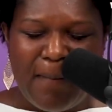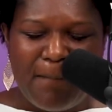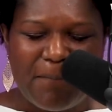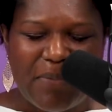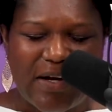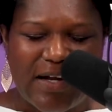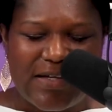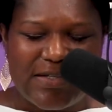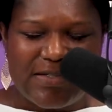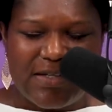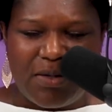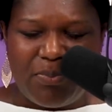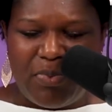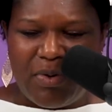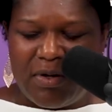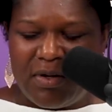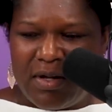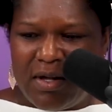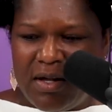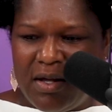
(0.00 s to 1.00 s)
But I said,
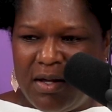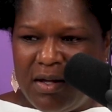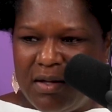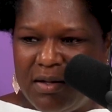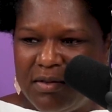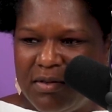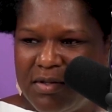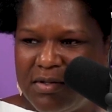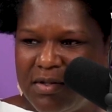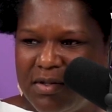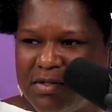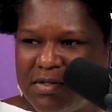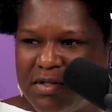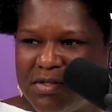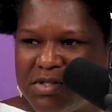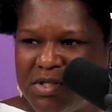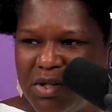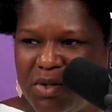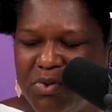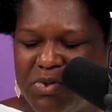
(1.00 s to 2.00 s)
but The, the, the
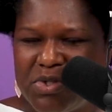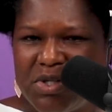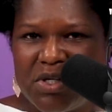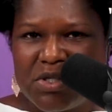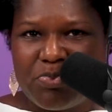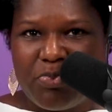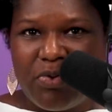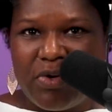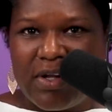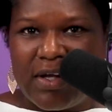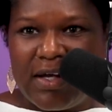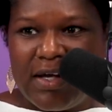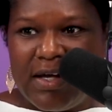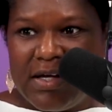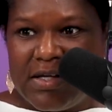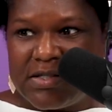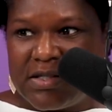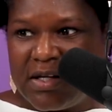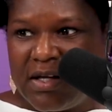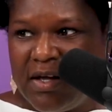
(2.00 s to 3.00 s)
solution is pretty
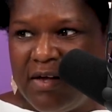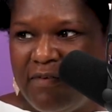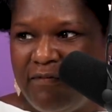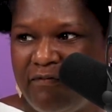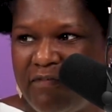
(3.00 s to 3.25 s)
easy.